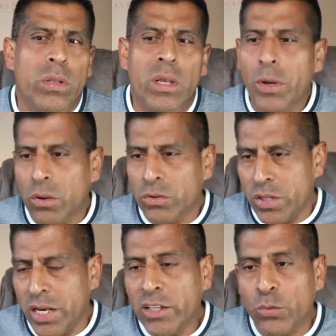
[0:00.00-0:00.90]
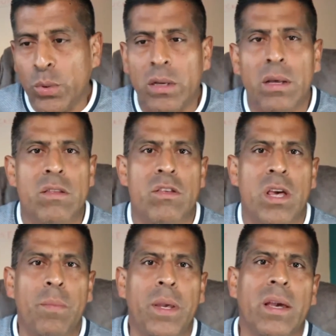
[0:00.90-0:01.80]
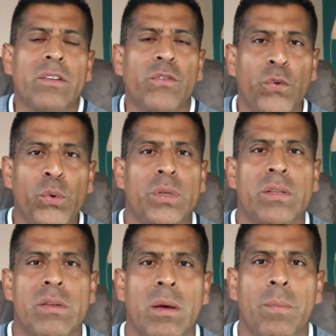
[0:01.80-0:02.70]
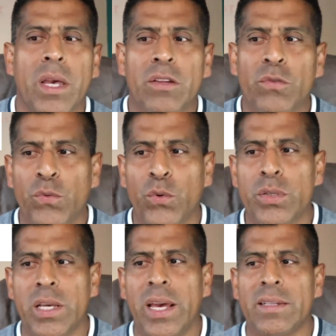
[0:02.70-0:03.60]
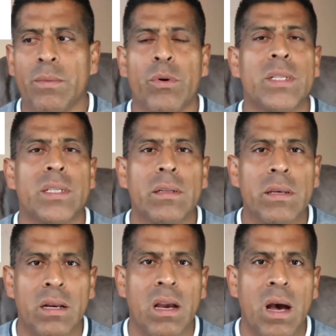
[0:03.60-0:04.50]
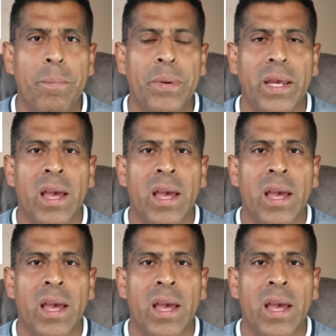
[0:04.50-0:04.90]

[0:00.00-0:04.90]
then we go to the next one, JBS Foods. JBS Foods is a Brazilian company,